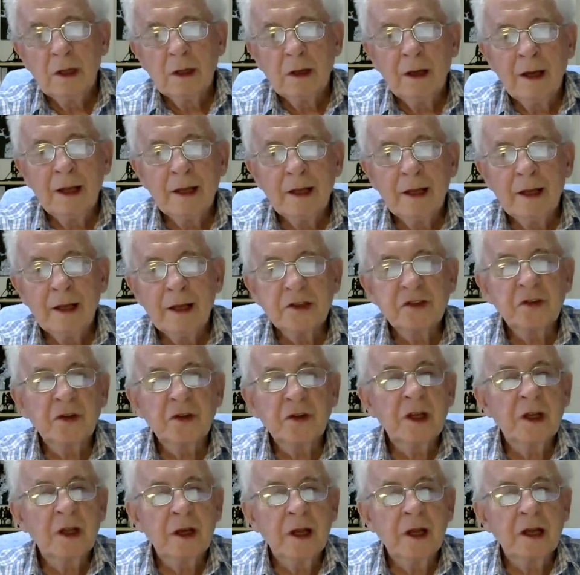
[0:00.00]
lay in its
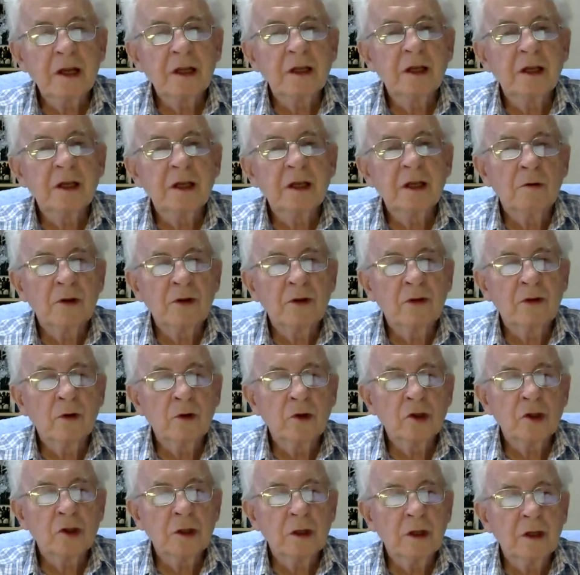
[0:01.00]
reconnecting with
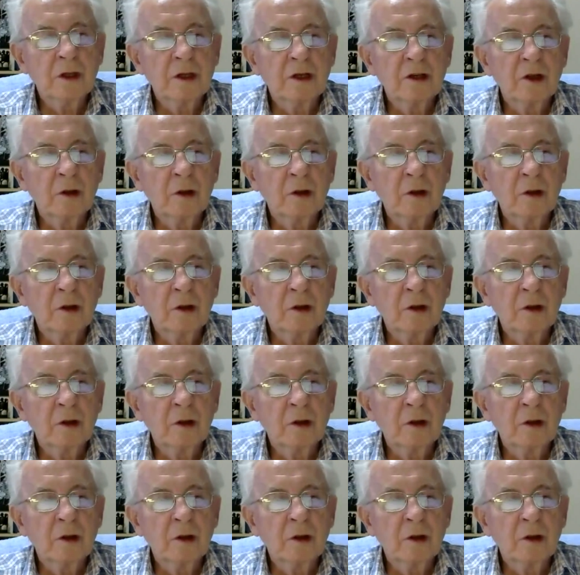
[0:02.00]
social and